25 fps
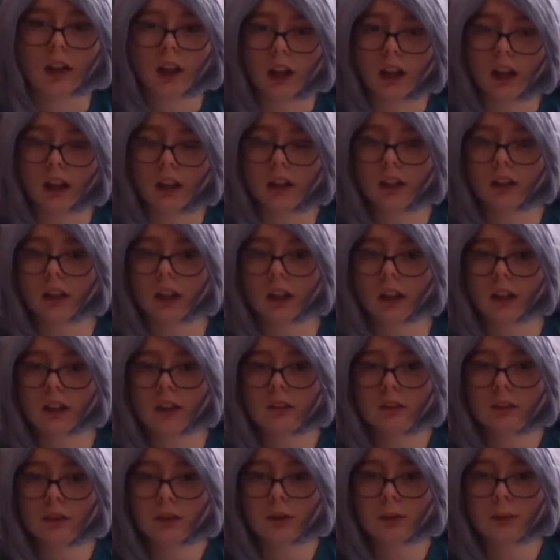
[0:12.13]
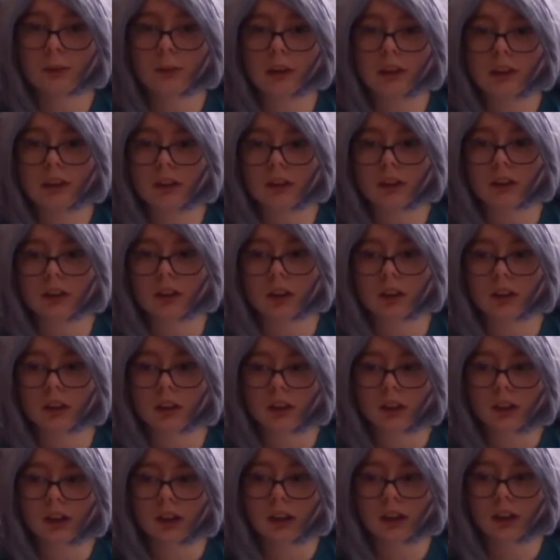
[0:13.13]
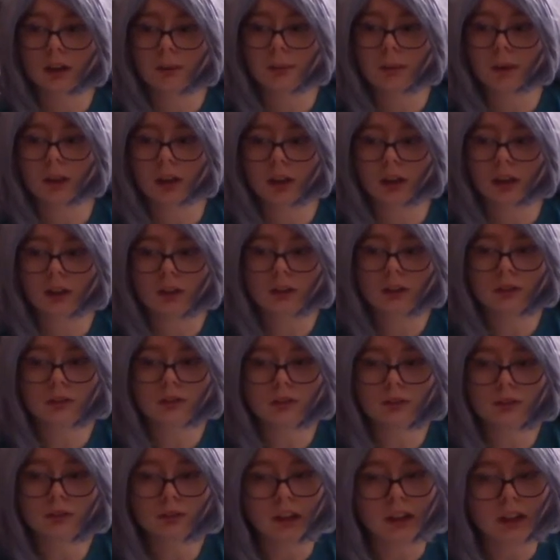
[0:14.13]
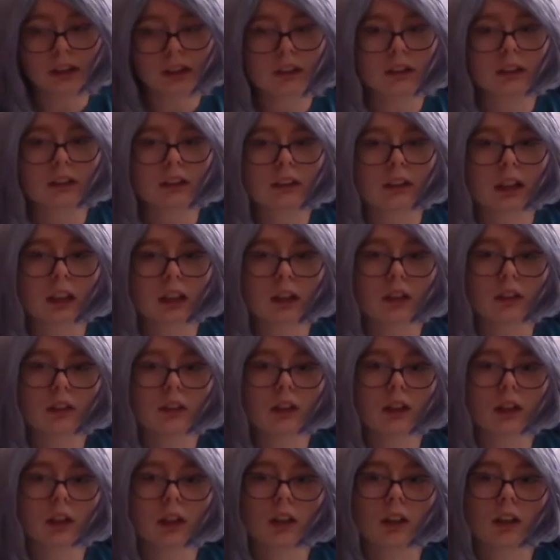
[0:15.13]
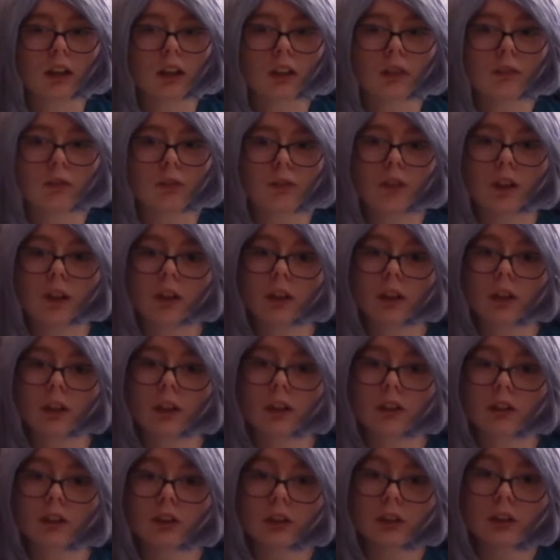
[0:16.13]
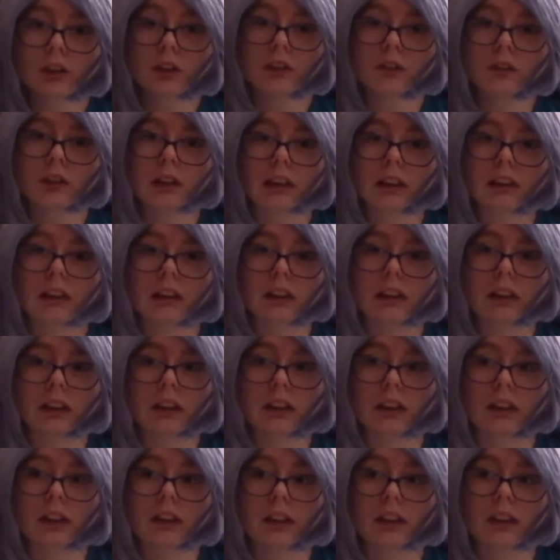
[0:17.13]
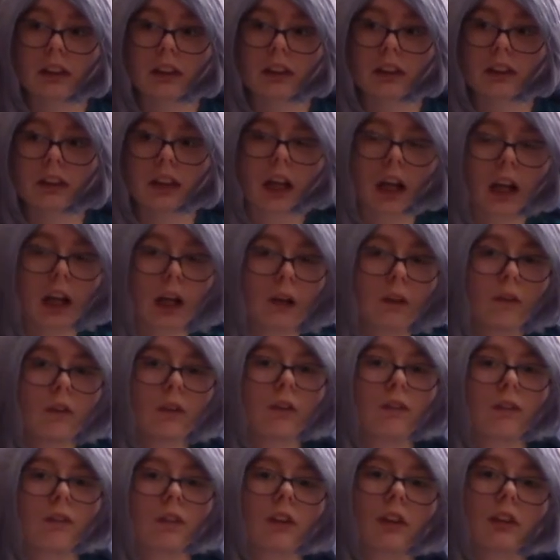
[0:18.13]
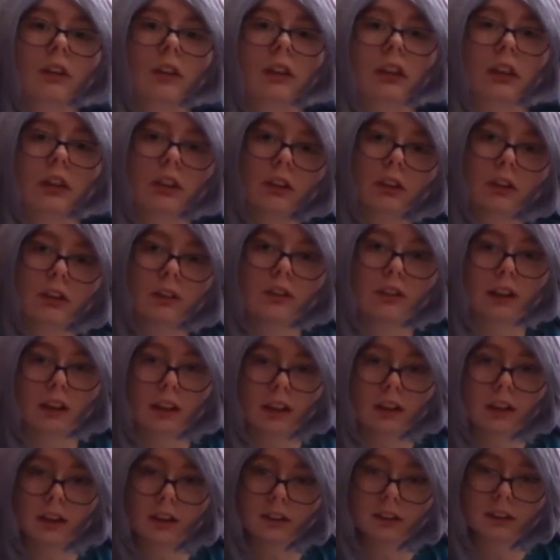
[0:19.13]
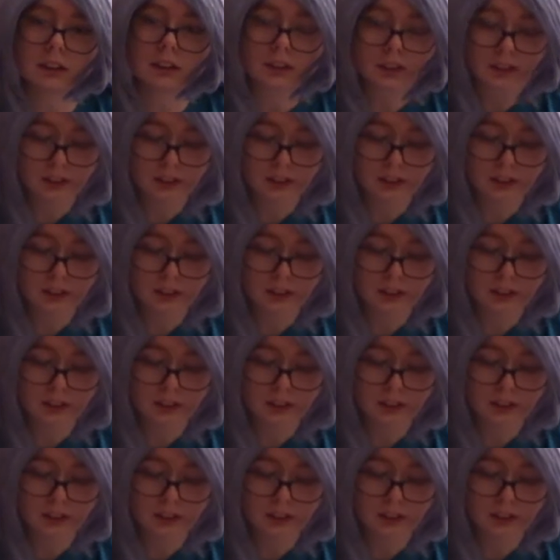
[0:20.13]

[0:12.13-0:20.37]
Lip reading: and I will be talking about what is outlining, what you can do with it, and how it works in your writing.